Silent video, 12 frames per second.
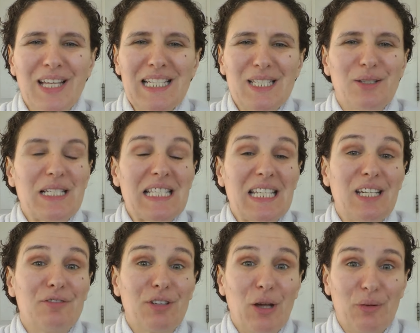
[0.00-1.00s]
So instead
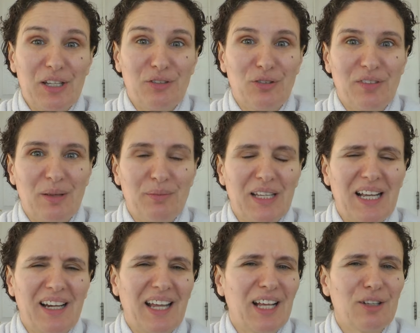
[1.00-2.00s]
of going into something
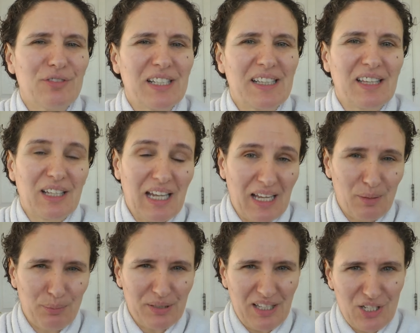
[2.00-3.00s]
unhealthy that can
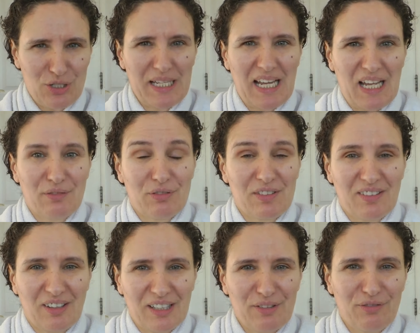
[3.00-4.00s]
potentially have a
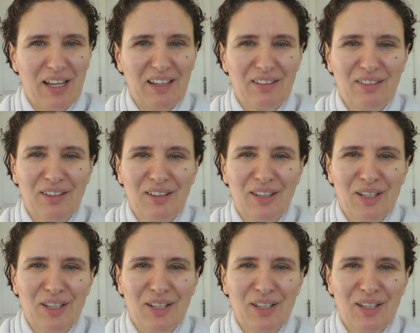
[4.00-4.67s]
side effect,